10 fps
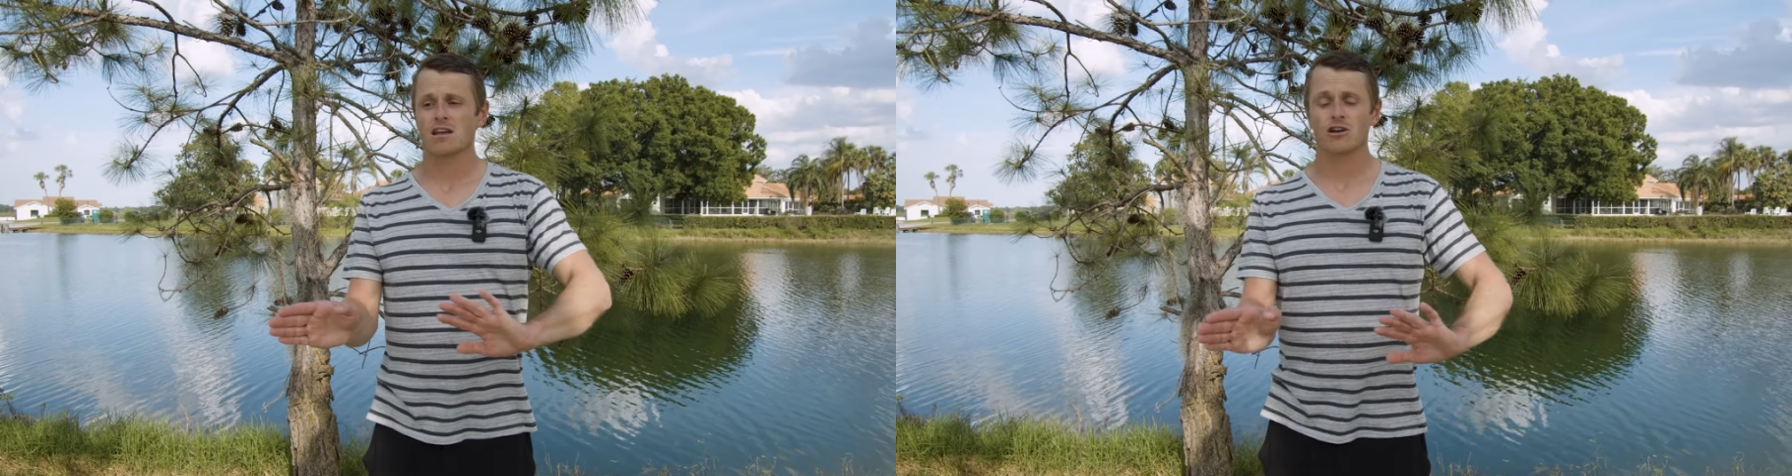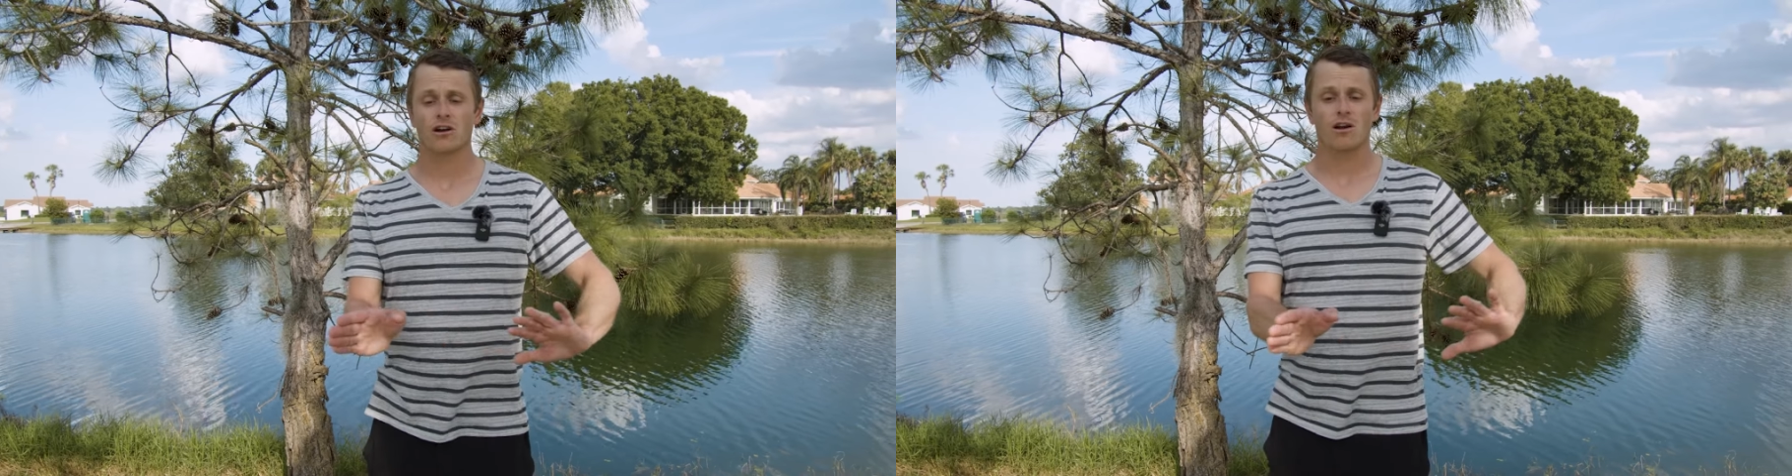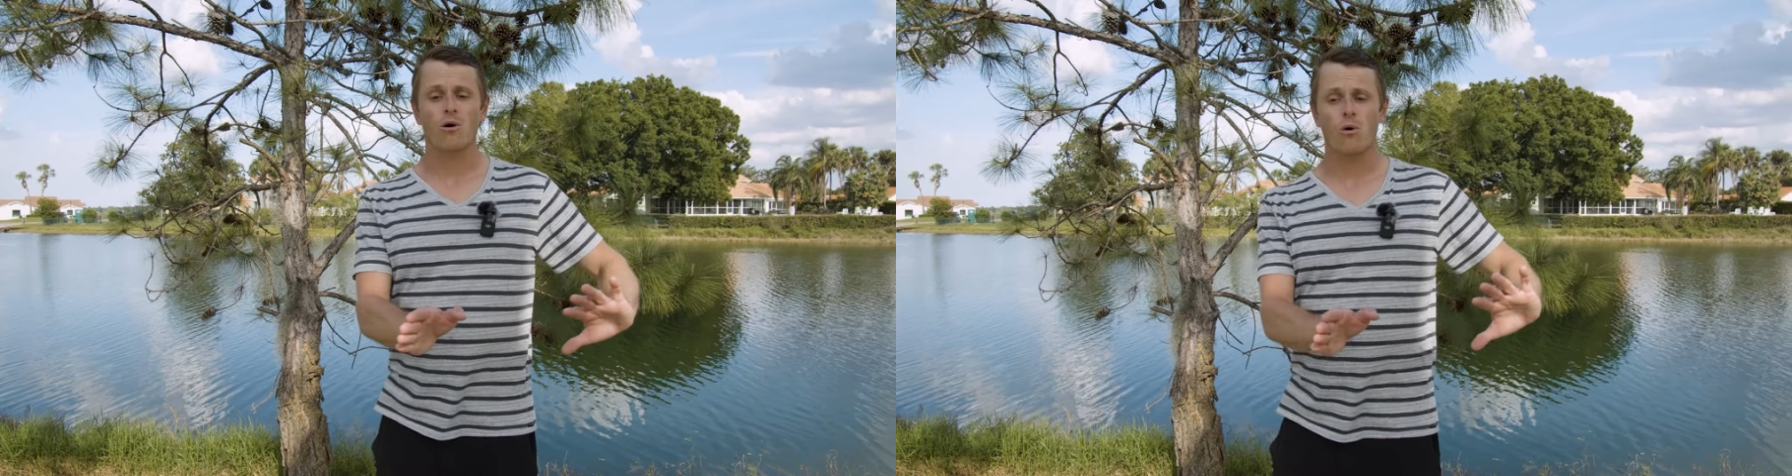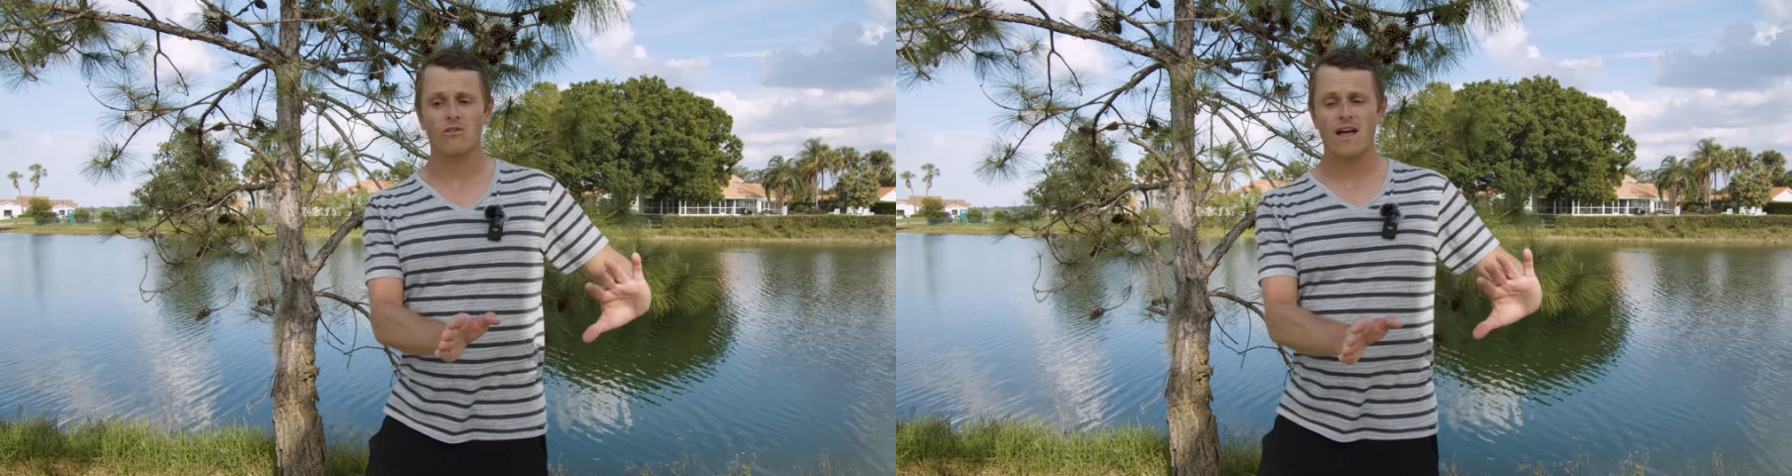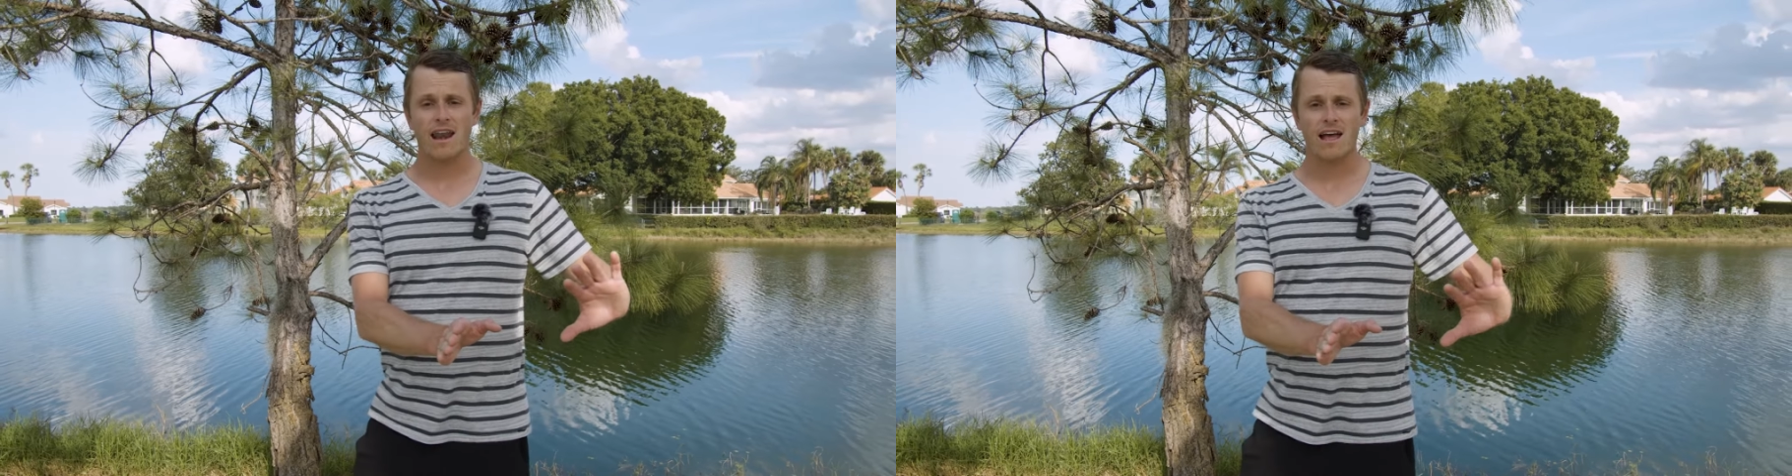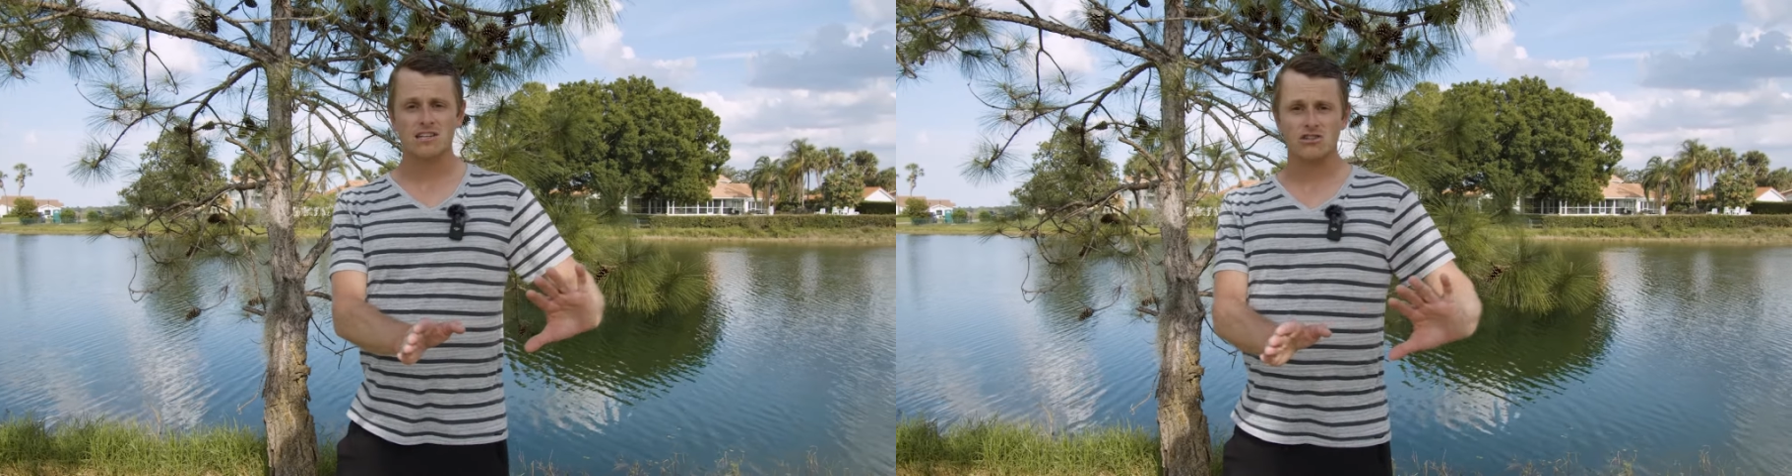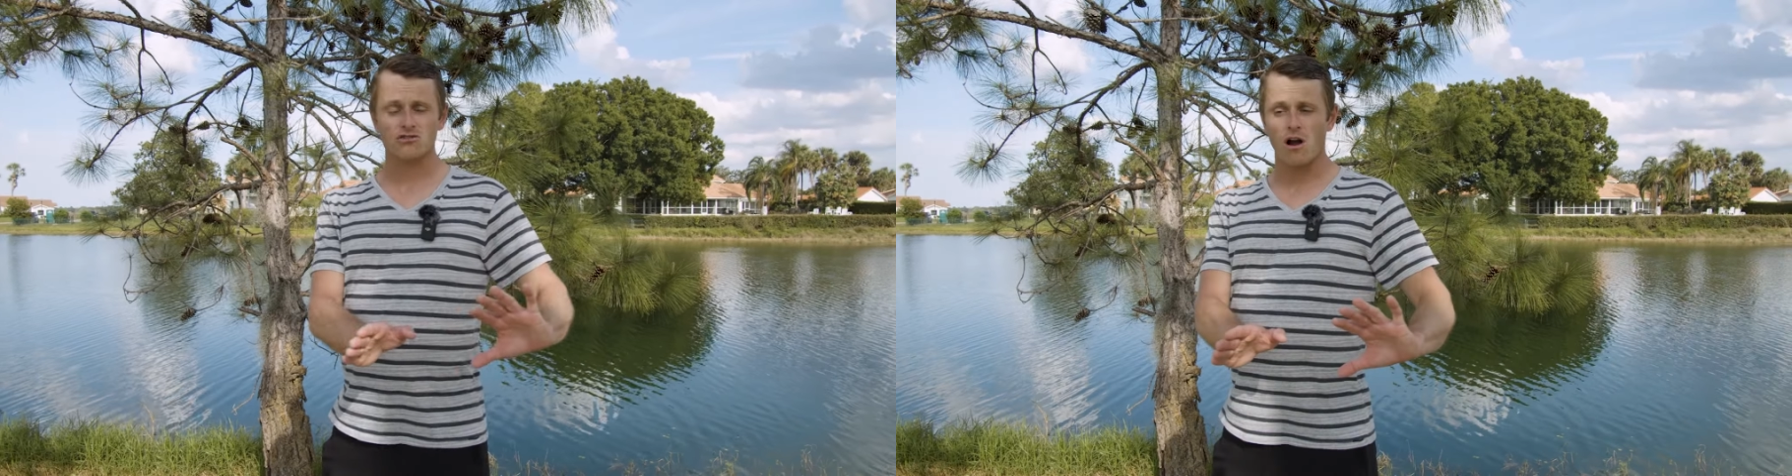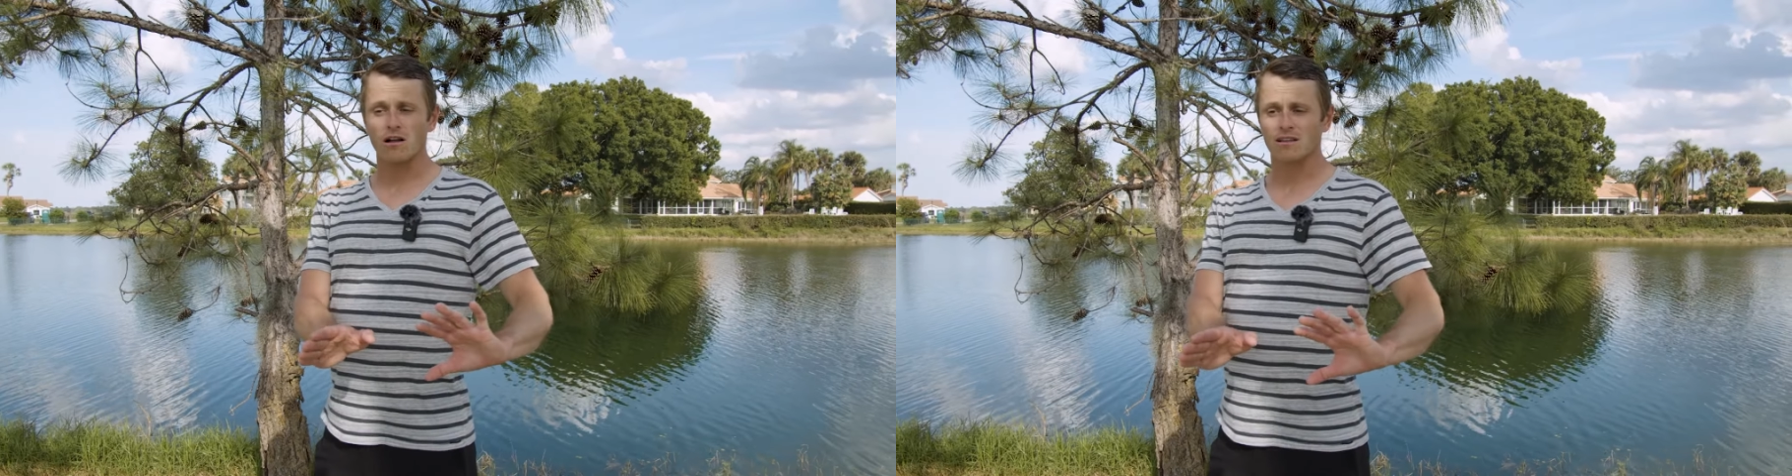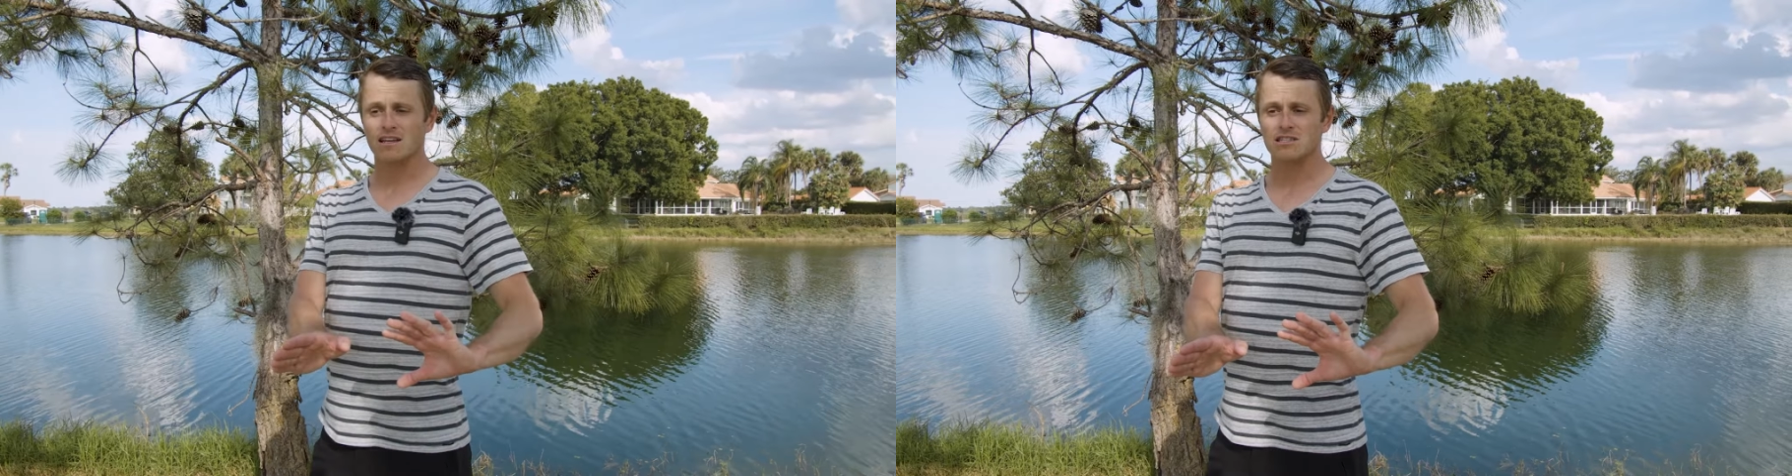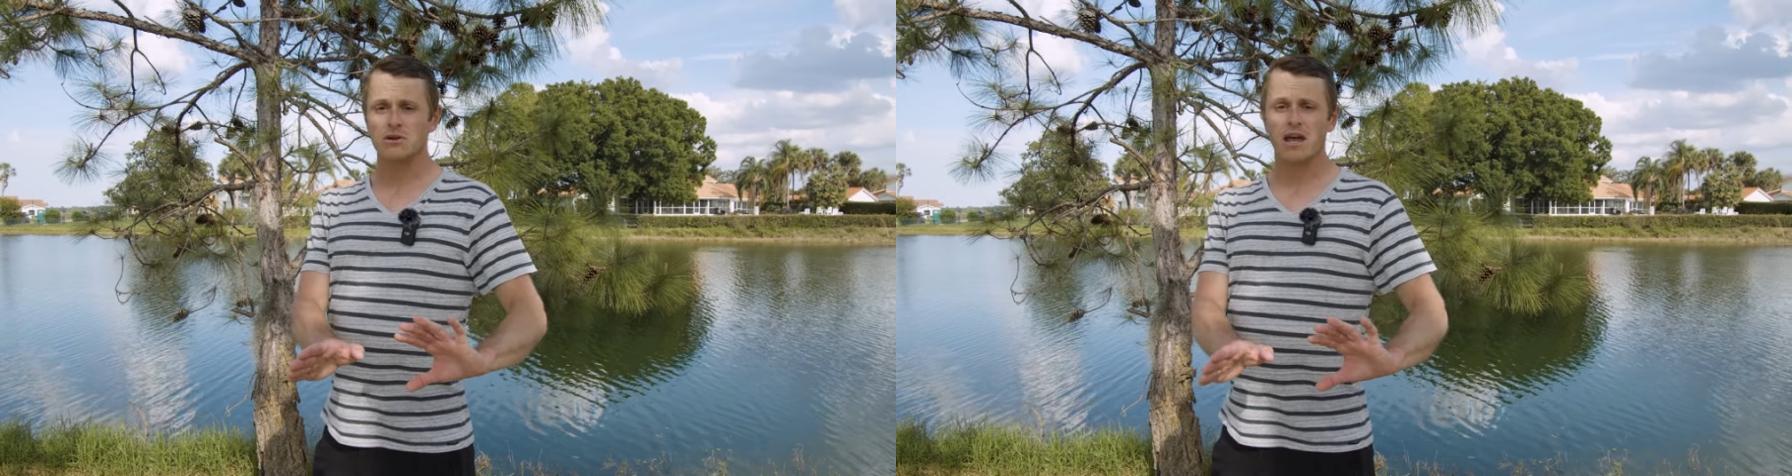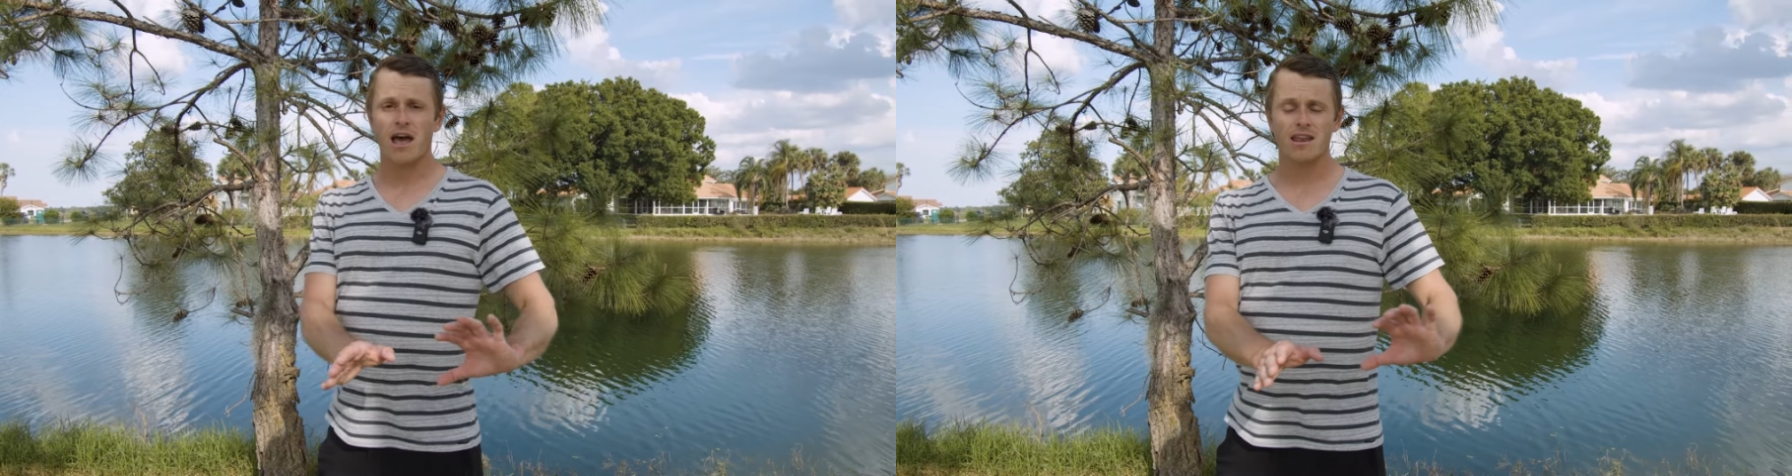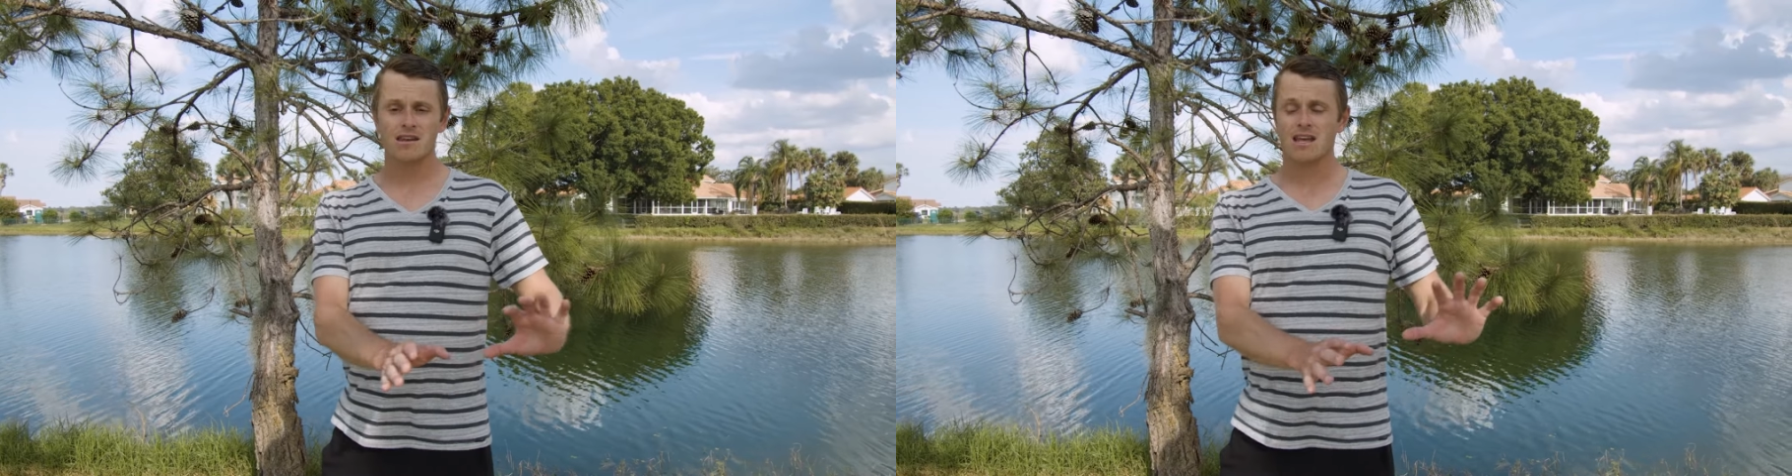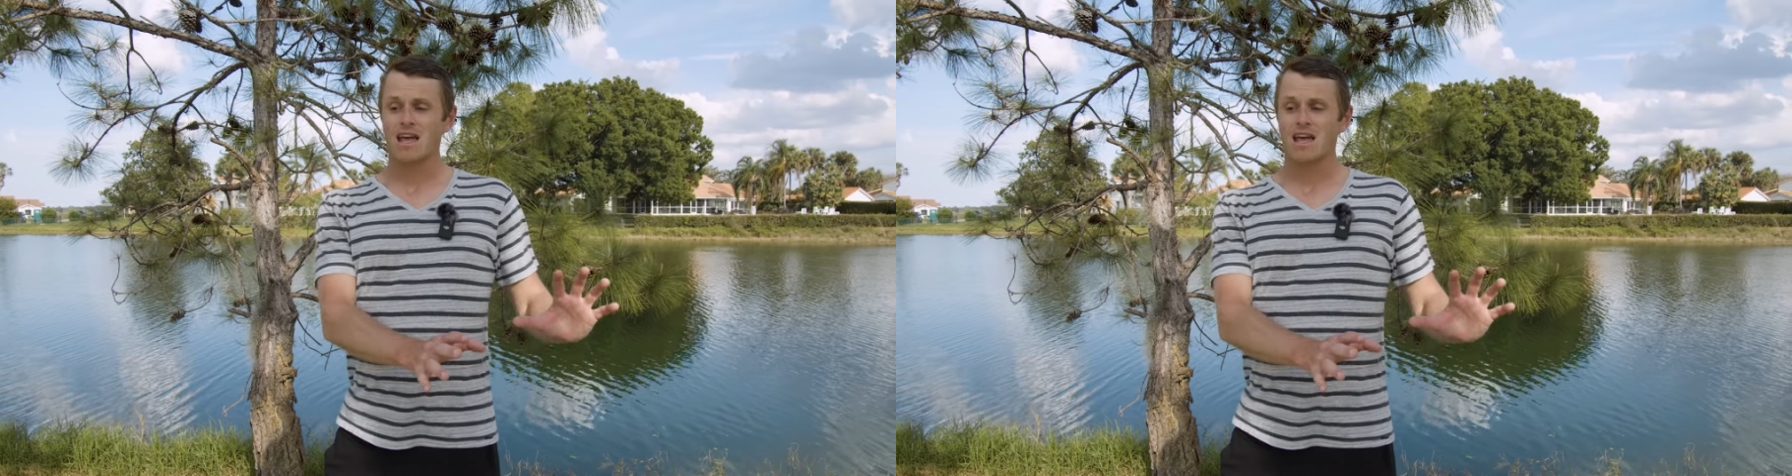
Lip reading: you're going to hold that edge as strongly as you can